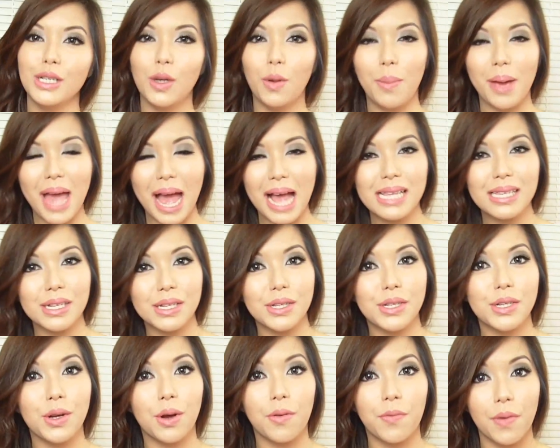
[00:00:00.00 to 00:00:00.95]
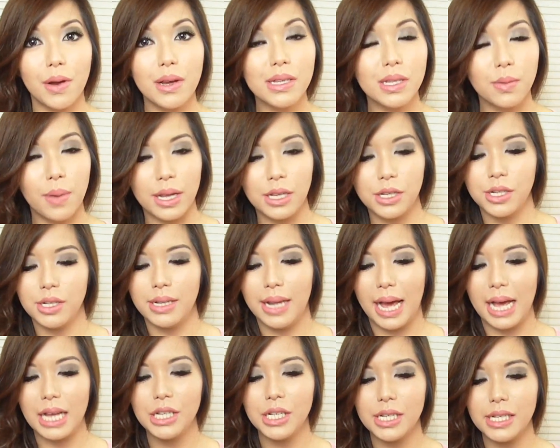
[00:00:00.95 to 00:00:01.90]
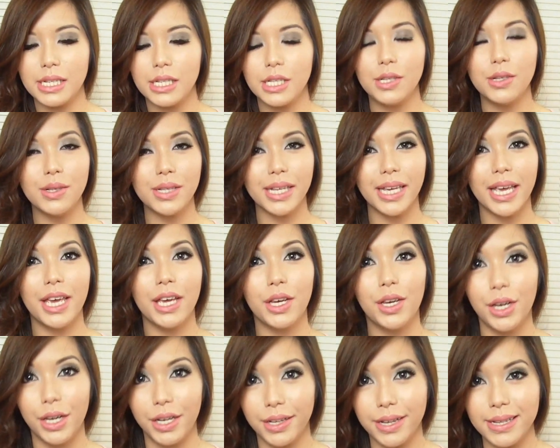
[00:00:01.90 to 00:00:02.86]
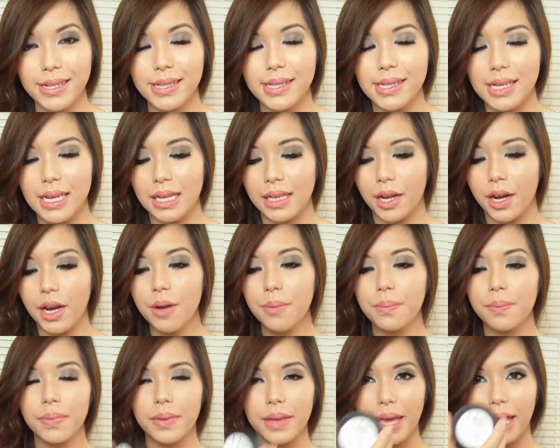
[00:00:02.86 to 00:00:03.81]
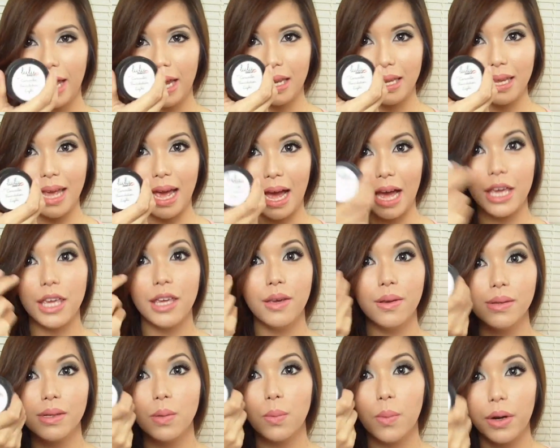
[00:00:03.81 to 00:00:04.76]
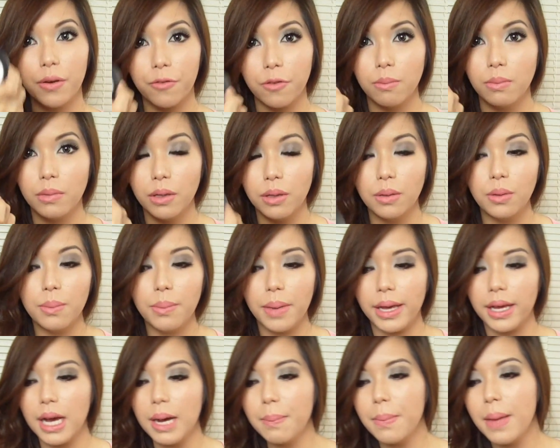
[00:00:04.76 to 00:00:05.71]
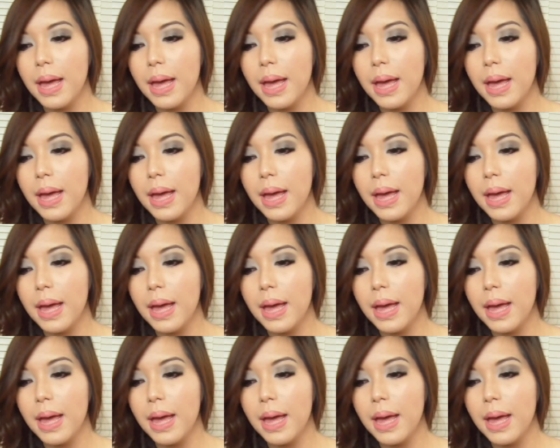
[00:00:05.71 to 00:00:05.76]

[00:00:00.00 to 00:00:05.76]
my answer to your first question, Naj, is using a good concealer. And yeah, I use the one from Lulu Makeup.